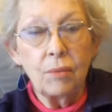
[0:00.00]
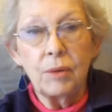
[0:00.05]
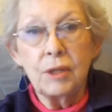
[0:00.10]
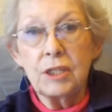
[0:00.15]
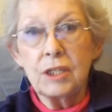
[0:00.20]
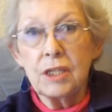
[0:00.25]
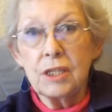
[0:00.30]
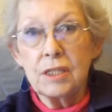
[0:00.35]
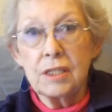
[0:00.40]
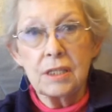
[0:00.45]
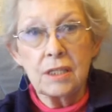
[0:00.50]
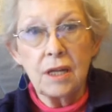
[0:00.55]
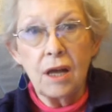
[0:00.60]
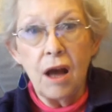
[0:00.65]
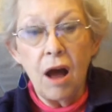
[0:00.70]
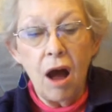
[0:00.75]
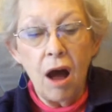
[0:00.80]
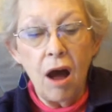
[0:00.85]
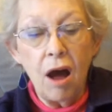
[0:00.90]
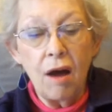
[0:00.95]
which isn't
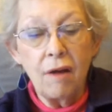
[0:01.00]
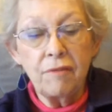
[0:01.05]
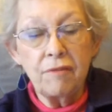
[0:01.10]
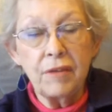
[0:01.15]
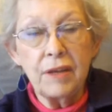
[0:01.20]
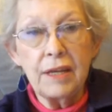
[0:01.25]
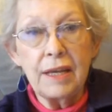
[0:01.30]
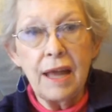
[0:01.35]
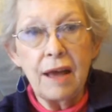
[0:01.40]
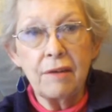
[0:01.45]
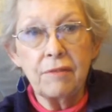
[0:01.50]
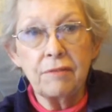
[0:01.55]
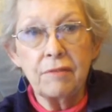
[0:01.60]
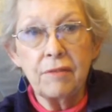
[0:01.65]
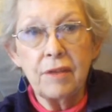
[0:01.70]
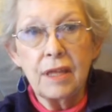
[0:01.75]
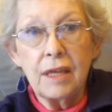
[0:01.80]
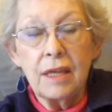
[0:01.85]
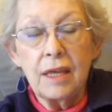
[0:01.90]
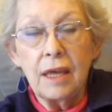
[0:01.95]
half enough
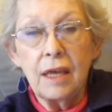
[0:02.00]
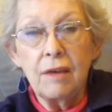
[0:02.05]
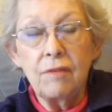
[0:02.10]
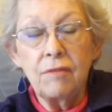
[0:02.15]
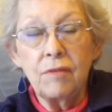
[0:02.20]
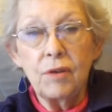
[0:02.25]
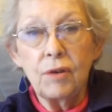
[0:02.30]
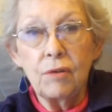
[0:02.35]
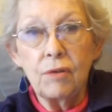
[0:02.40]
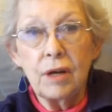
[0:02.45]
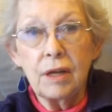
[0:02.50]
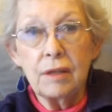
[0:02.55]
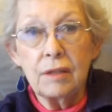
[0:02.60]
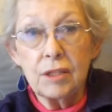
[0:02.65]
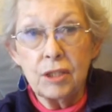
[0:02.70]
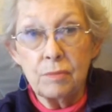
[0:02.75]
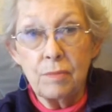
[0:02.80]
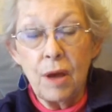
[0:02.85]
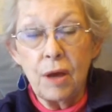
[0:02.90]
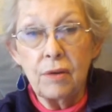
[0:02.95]
if you're a
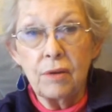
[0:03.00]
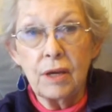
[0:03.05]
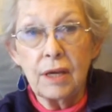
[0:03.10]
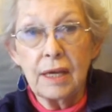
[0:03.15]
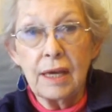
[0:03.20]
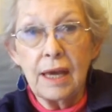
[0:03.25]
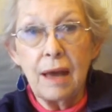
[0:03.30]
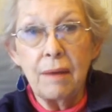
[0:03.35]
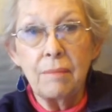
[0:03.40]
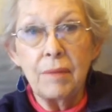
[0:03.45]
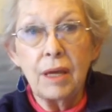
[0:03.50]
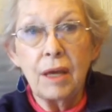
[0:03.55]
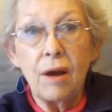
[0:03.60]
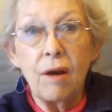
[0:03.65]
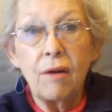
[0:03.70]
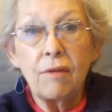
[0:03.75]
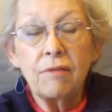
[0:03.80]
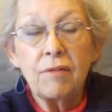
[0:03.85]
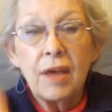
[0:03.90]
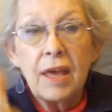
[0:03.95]
smoker coming
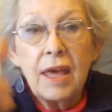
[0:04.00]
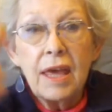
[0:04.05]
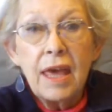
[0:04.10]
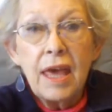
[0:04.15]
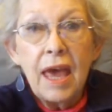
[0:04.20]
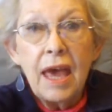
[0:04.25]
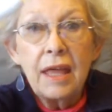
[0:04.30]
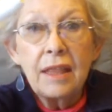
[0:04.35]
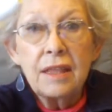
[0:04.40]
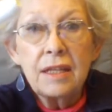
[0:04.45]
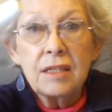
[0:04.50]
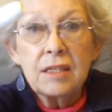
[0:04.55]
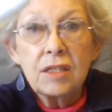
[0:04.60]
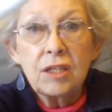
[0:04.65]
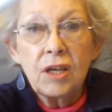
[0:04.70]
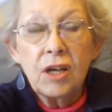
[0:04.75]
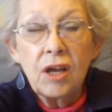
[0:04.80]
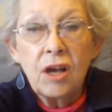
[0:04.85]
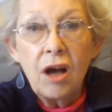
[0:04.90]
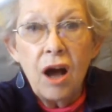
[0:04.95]
off, and this
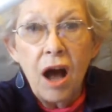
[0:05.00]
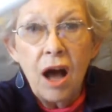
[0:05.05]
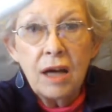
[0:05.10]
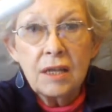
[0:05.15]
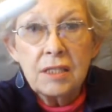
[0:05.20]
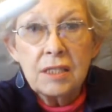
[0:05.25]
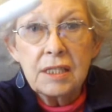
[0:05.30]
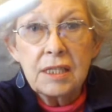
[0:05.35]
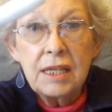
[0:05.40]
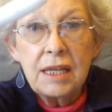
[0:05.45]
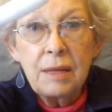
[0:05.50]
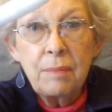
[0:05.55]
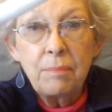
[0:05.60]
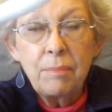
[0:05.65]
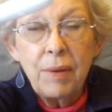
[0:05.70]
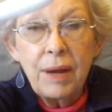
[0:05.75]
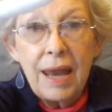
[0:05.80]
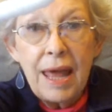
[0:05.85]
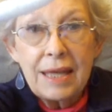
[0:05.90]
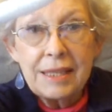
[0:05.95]
ghastly
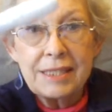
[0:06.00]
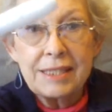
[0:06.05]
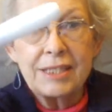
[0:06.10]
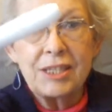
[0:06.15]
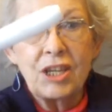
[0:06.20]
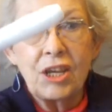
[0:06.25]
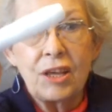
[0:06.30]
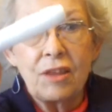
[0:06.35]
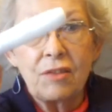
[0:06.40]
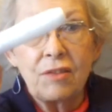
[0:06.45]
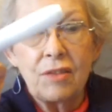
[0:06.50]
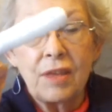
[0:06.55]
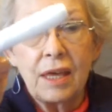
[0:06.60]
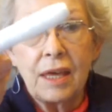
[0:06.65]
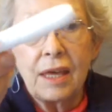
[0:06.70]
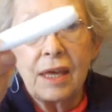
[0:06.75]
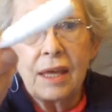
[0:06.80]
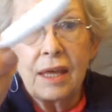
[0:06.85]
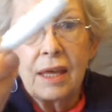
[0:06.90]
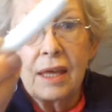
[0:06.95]
plastic
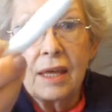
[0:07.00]
thing.